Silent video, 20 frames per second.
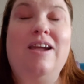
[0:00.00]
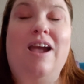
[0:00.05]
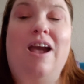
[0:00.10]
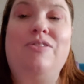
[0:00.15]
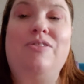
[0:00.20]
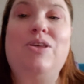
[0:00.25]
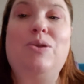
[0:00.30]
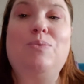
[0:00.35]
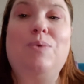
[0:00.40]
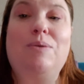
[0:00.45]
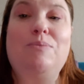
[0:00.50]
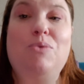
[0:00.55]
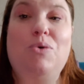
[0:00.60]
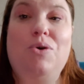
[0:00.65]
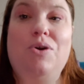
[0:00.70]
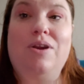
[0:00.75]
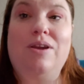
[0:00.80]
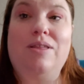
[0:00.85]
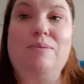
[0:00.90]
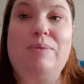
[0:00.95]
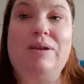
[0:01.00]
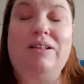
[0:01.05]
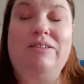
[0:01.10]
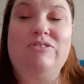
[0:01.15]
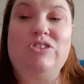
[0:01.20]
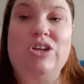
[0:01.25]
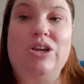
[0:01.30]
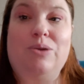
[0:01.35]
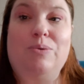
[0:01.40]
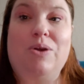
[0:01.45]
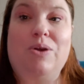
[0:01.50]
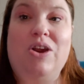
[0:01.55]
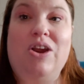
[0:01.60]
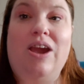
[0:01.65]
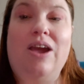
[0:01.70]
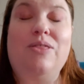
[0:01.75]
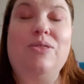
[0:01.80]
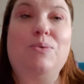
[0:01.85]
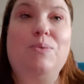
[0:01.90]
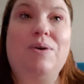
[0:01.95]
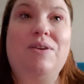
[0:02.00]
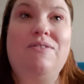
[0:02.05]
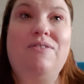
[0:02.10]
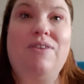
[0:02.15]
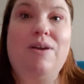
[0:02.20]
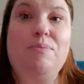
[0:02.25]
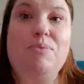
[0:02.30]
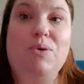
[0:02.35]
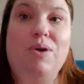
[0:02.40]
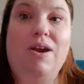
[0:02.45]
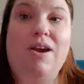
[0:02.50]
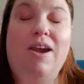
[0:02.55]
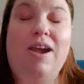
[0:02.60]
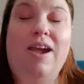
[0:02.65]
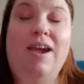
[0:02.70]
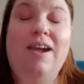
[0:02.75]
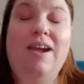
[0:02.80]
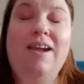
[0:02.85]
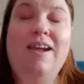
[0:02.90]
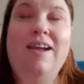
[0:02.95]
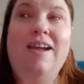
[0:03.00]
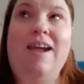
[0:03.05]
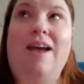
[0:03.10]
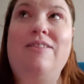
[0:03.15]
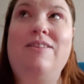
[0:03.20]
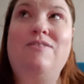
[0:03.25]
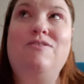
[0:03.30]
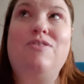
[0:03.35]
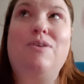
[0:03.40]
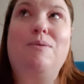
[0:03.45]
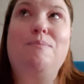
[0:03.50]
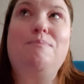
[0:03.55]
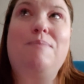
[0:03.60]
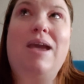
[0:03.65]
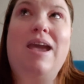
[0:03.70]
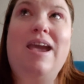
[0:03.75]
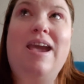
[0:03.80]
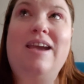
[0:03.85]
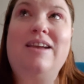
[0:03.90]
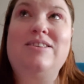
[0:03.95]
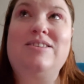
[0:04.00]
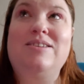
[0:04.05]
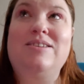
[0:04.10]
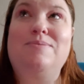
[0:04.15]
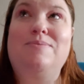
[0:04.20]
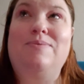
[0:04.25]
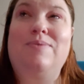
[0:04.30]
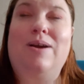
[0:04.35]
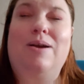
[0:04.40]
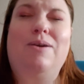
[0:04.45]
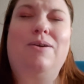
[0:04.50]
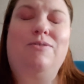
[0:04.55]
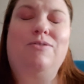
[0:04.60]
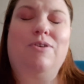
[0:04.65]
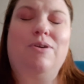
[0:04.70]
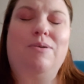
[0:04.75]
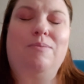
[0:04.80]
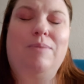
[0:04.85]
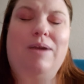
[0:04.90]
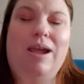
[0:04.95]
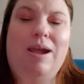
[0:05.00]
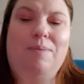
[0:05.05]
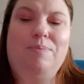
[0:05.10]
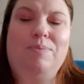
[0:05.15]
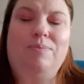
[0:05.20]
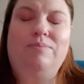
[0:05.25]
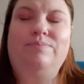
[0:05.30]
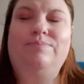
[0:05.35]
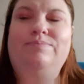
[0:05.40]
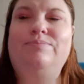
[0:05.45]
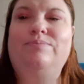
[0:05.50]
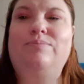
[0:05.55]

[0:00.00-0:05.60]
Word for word: and then one more in the middle of January, and then one in February, and then from May to uh, from April,